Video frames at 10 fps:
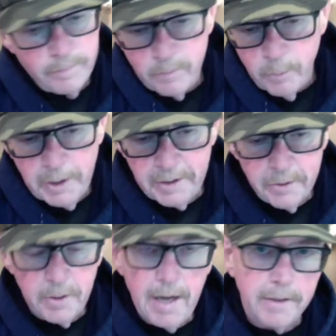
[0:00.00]
what
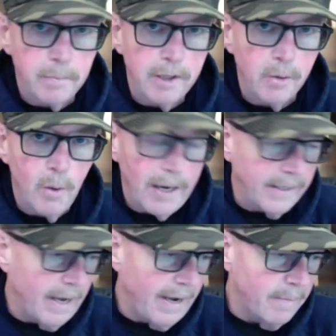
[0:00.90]
turned out to be a
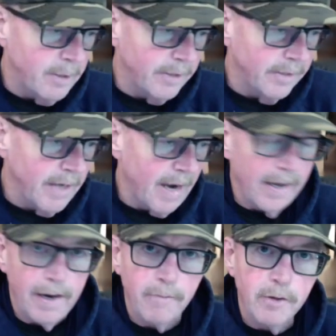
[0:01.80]
great game and kind
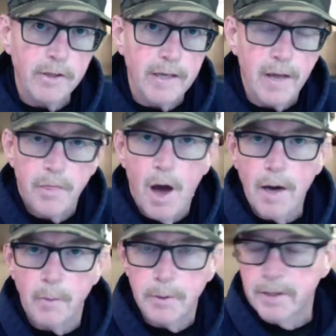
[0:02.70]
of everything I
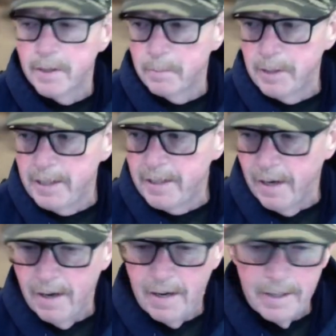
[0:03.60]
thought it was going to be.
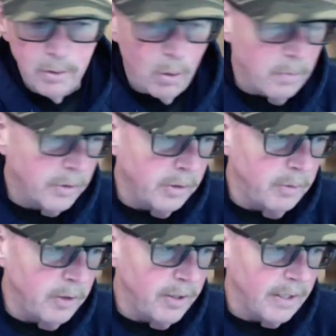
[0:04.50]
Uh, normal
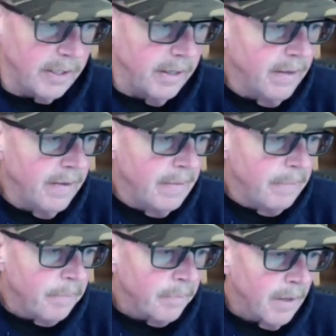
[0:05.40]
community.
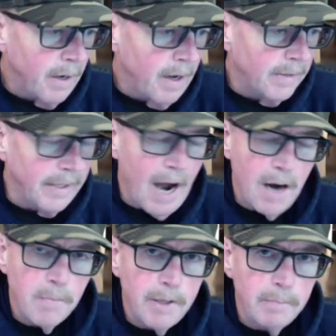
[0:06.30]
Uh, the
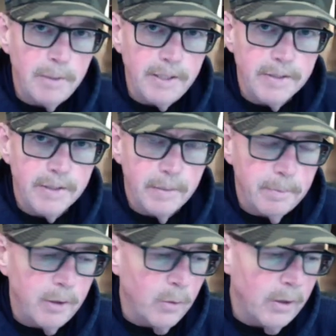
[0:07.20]
Ironmen beat uh,
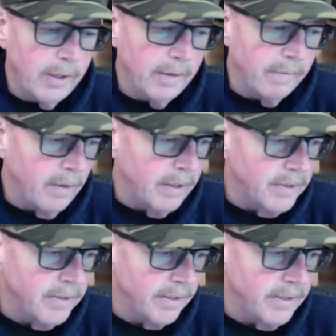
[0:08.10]
Peoria uh,
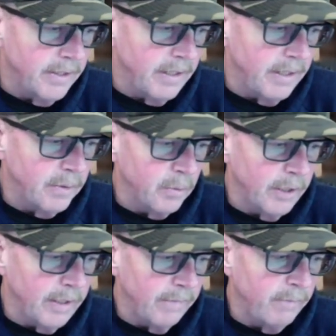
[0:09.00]

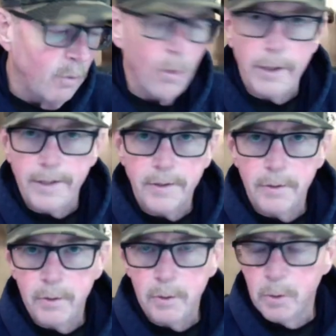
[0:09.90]
63
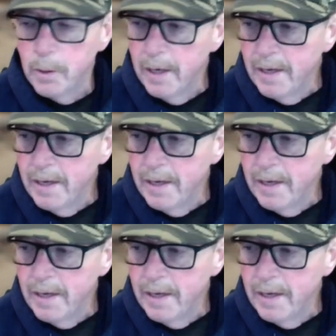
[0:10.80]
42